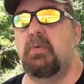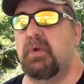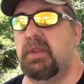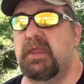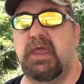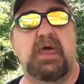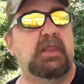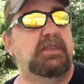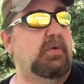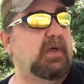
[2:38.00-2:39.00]
Really
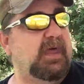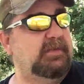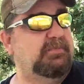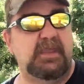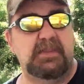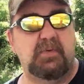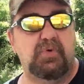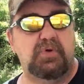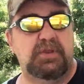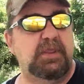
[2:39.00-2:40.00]
don't have to paint the
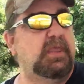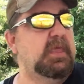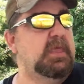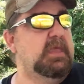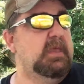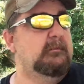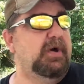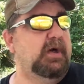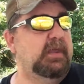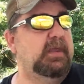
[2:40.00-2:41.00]
wood,
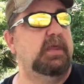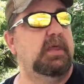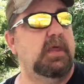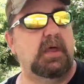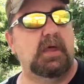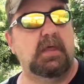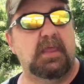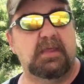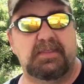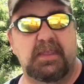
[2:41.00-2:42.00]
but
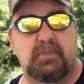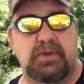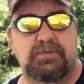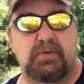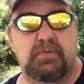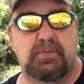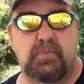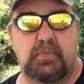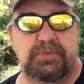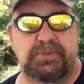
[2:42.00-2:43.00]
like I said, Richard
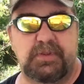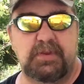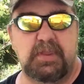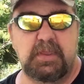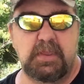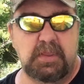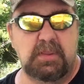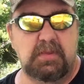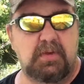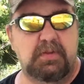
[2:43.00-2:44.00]
wants it
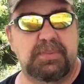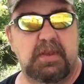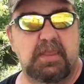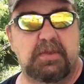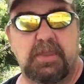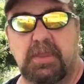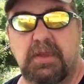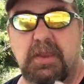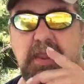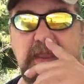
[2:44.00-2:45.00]
to look
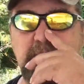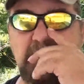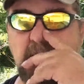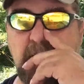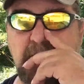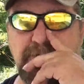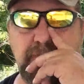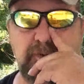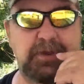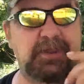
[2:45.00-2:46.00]
good, even
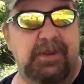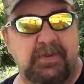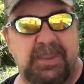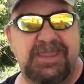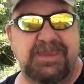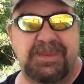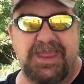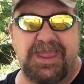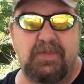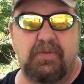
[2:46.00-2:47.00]
under, you know, in and
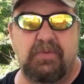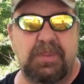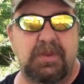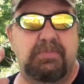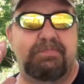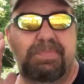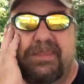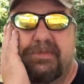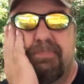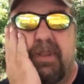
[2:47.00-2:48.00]
out, you know,
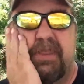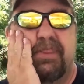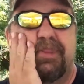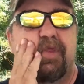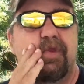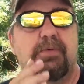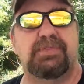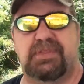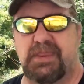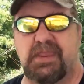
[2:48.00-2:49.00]
places you don't
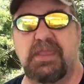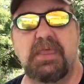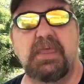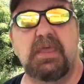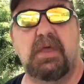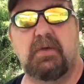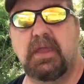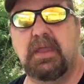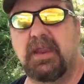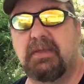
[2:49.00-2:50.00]
see.
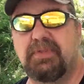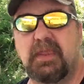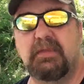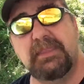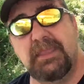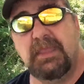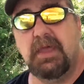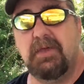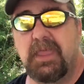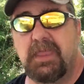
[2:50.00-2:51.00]
Okay, and I was like,
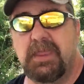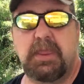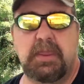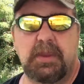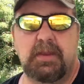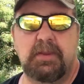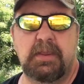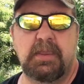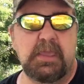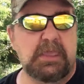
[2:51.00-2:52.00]
okay, you know,
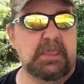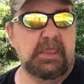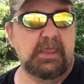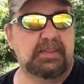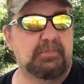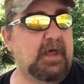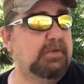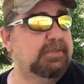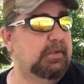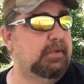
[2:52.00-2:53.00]
he is the
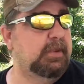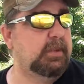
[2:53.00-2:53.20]
boss, so